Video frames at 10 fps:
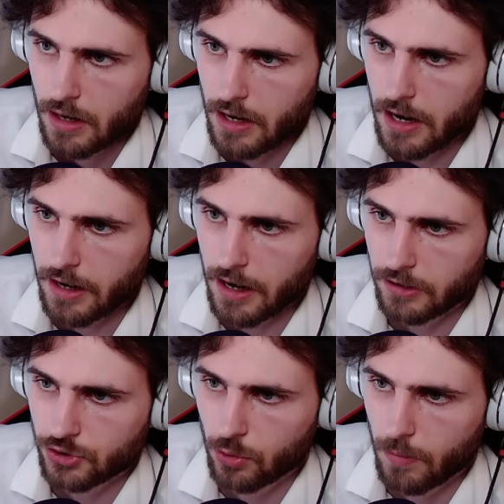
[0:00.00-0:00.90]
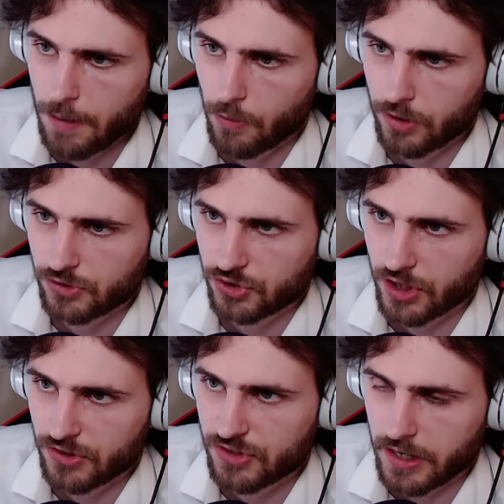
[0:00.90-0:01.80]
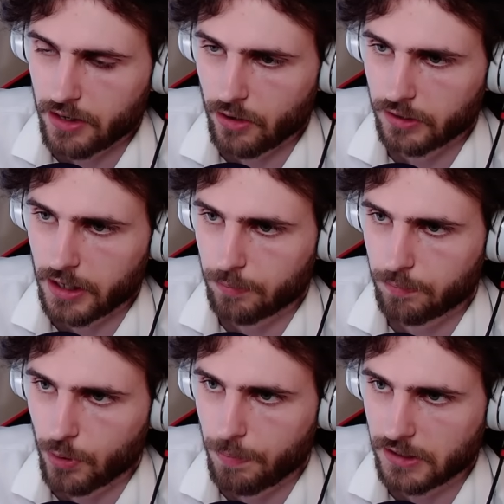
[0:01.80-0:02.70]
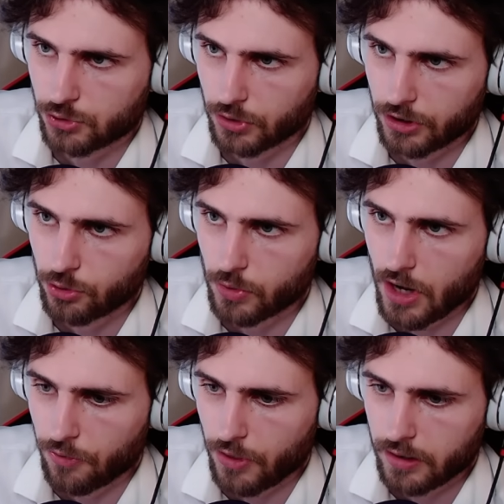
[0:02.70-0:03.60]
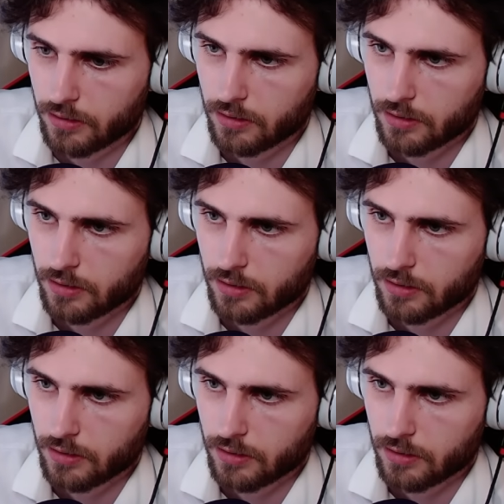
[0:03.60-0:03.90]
And I assume my opponent is just going to sit here and, like, perpetually do nothing.